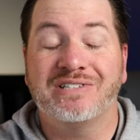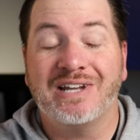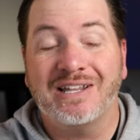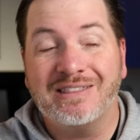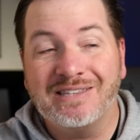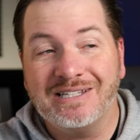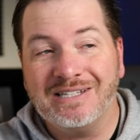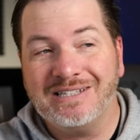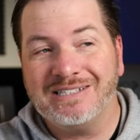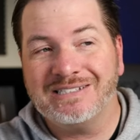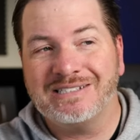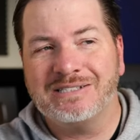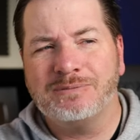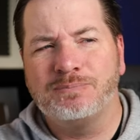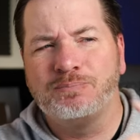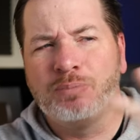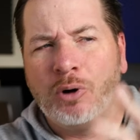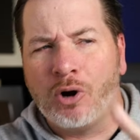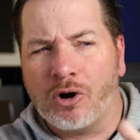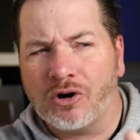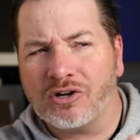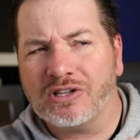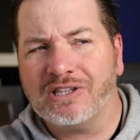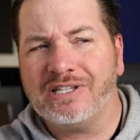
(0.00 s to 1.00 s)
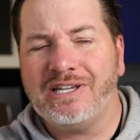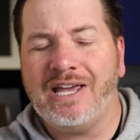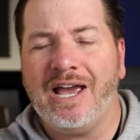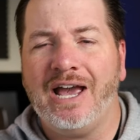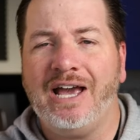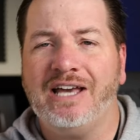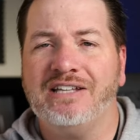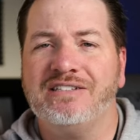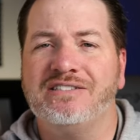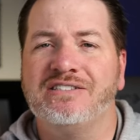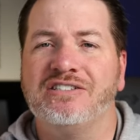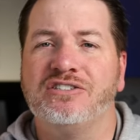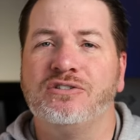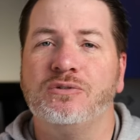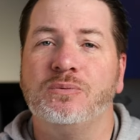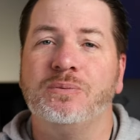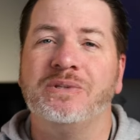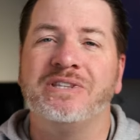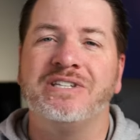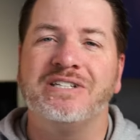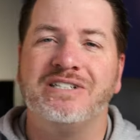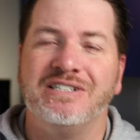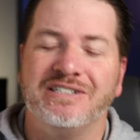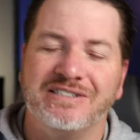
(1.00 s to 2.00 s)
And I think this partly has to do
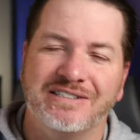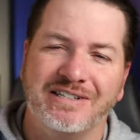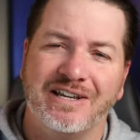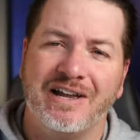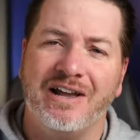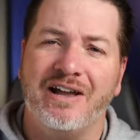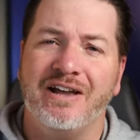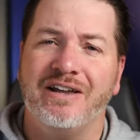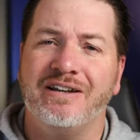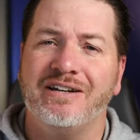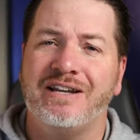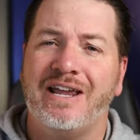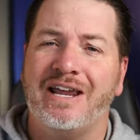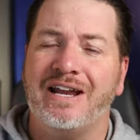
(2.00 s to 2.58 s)
with the design,